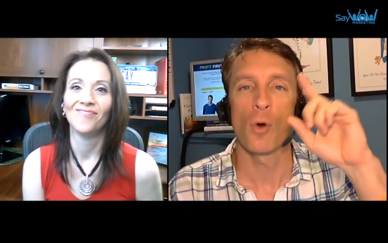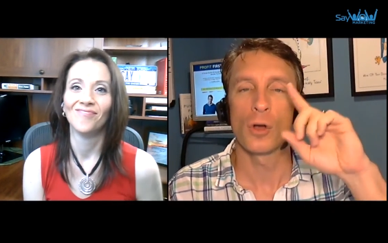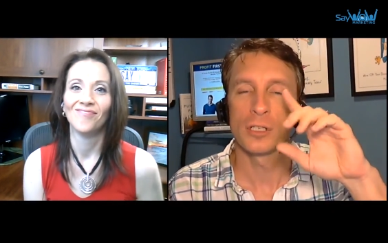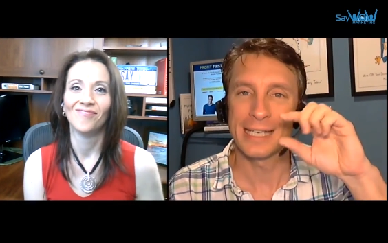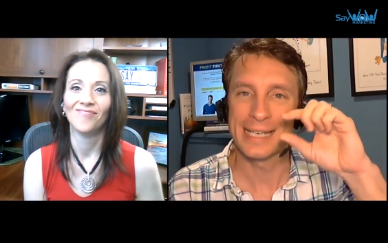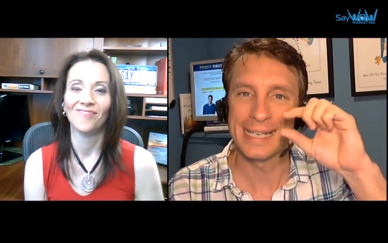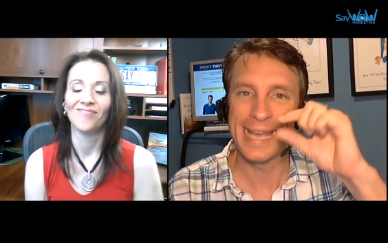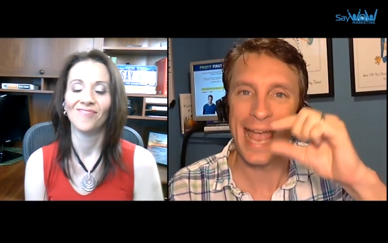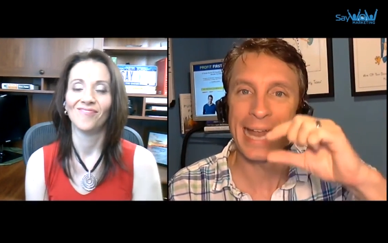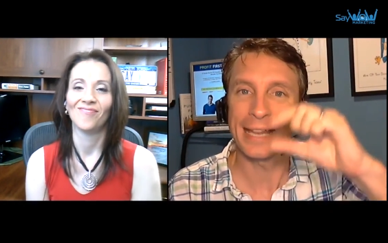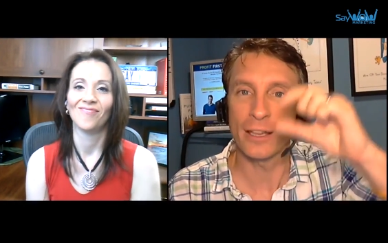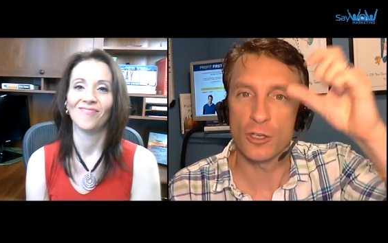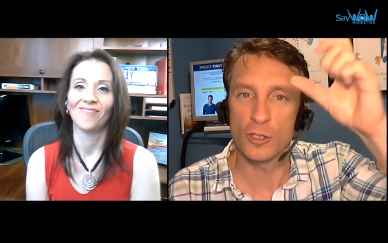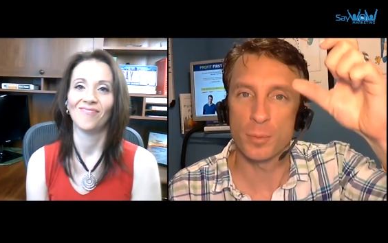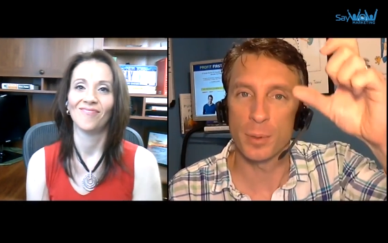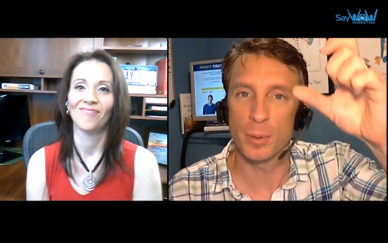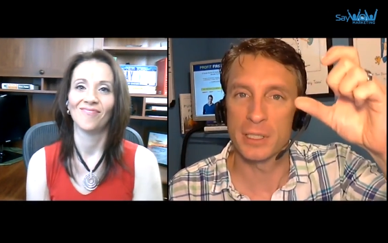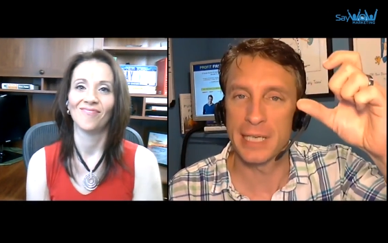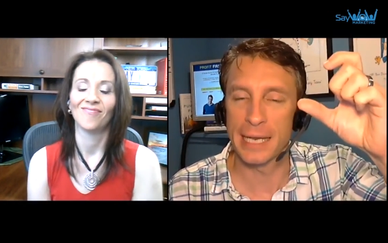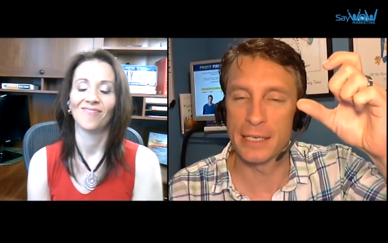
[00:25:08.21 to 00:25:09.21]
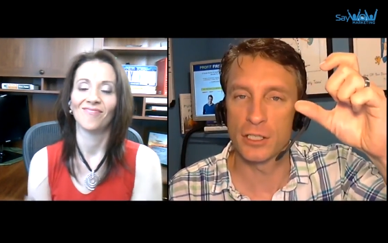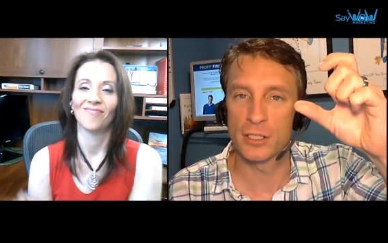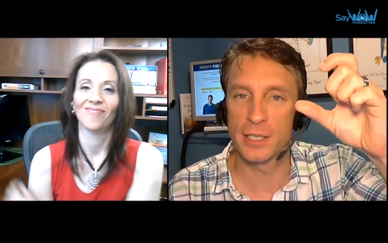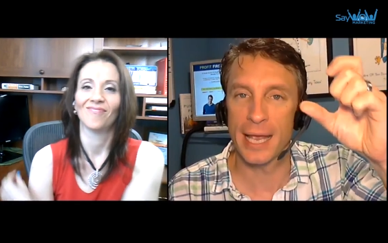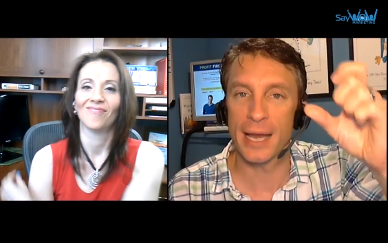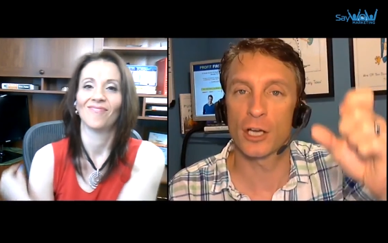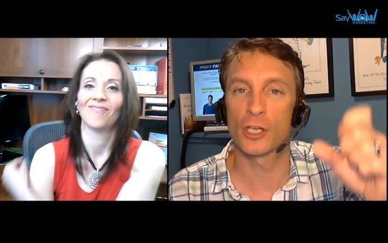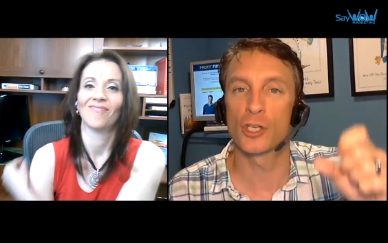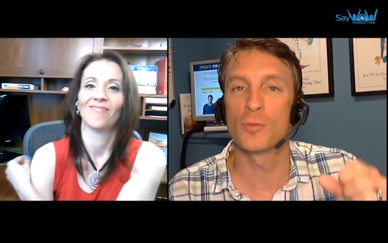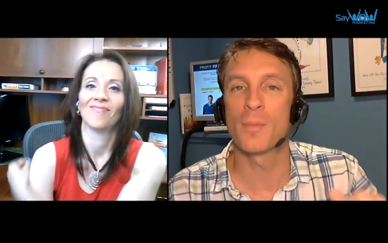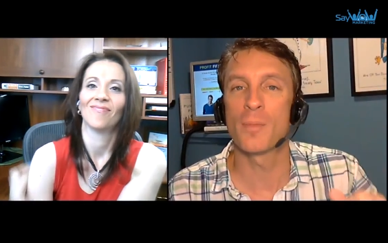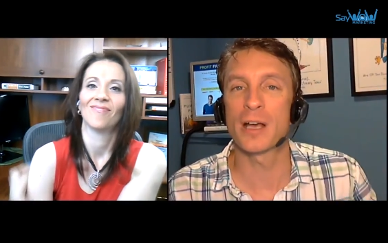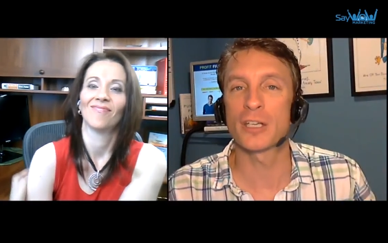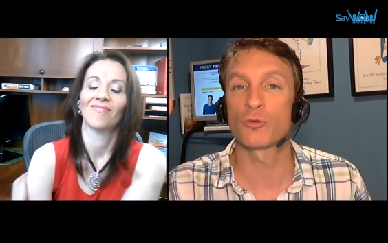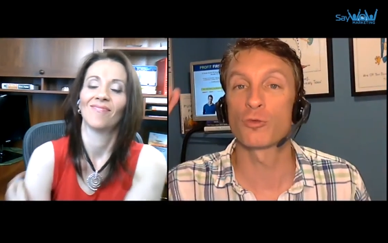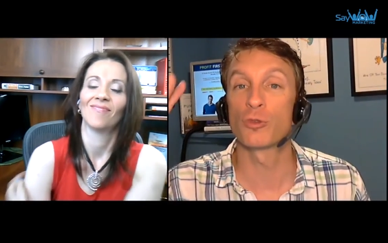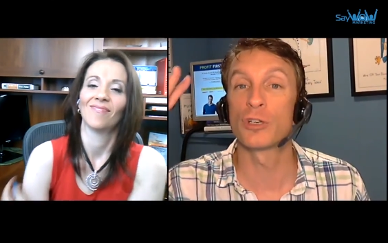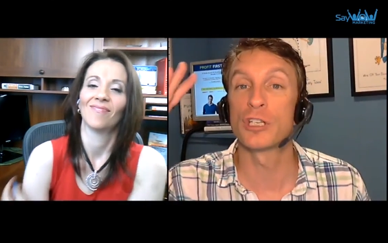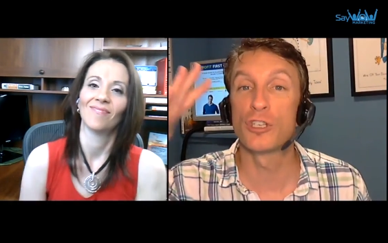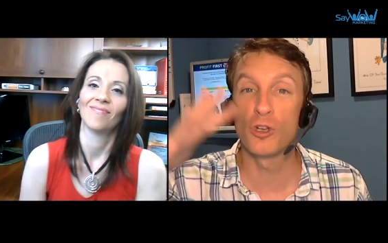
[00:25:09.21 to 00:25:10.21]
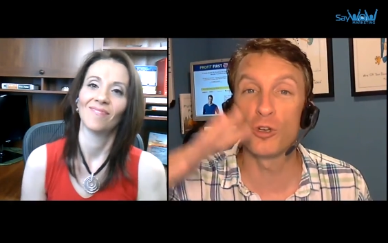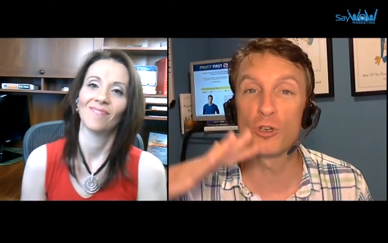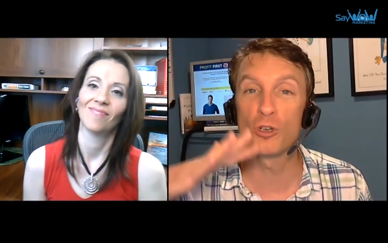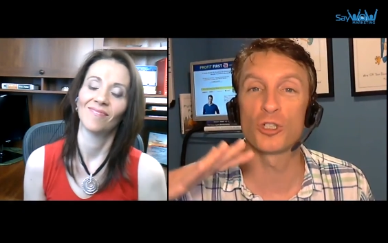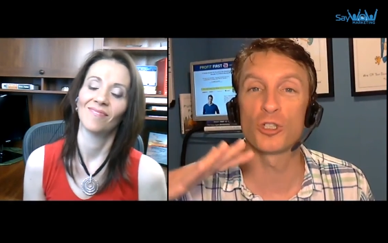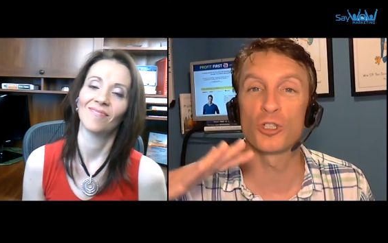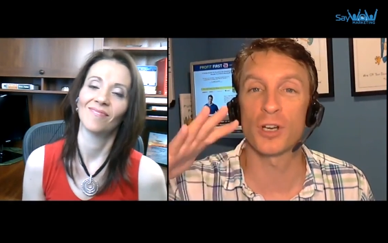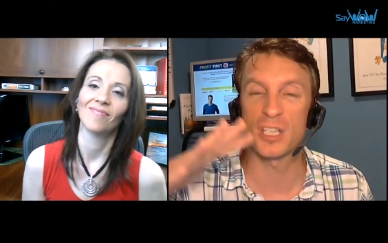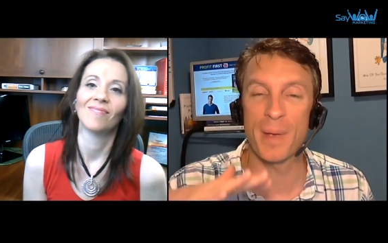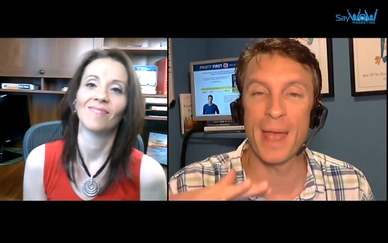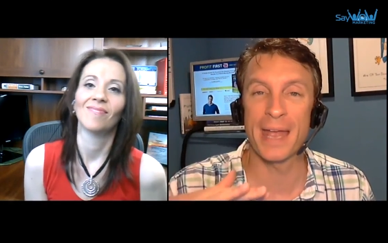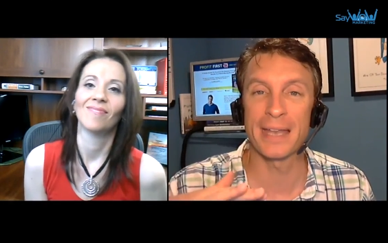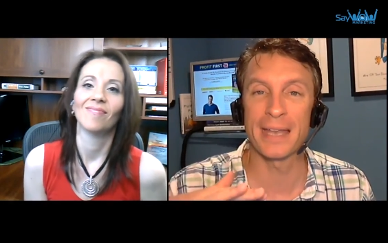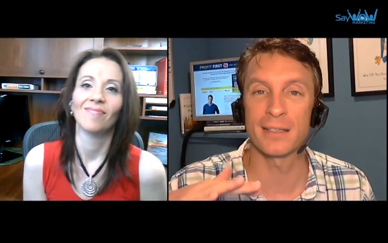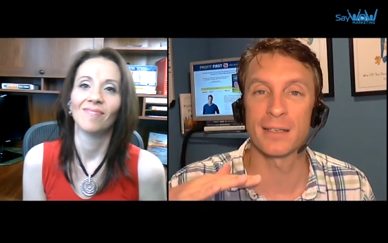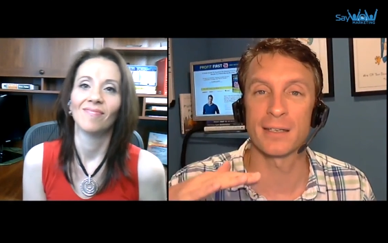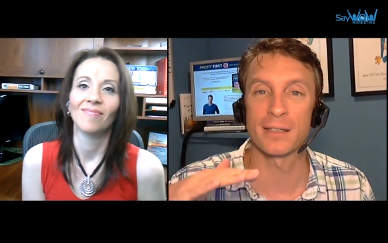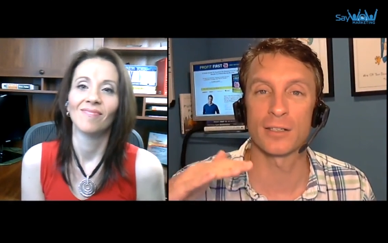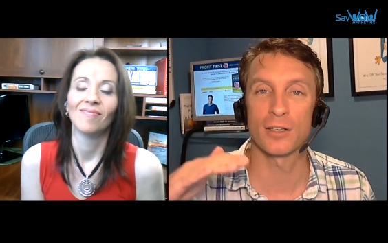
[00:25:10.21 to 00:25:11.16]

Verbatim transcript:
Speaker 1: To get those percentages there, you must reduce your expenses.